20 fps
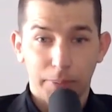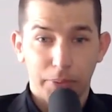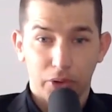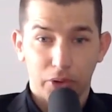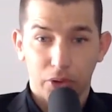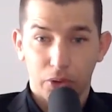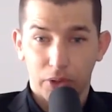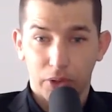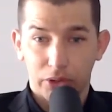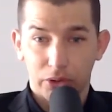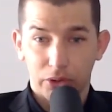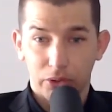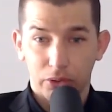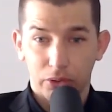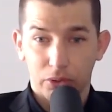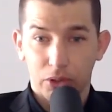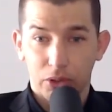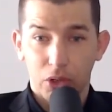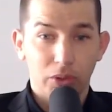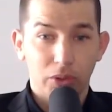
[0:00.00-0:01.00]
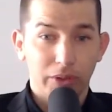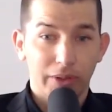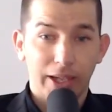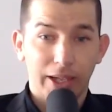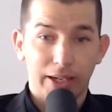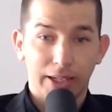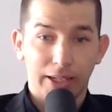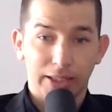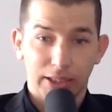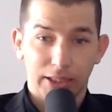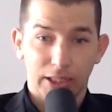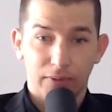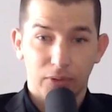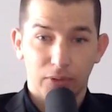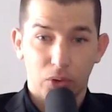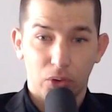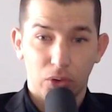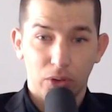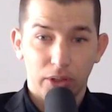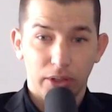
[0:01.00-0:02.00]
you're going to go to that next
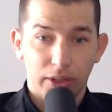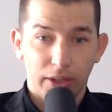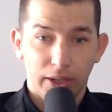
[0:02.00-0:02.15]
level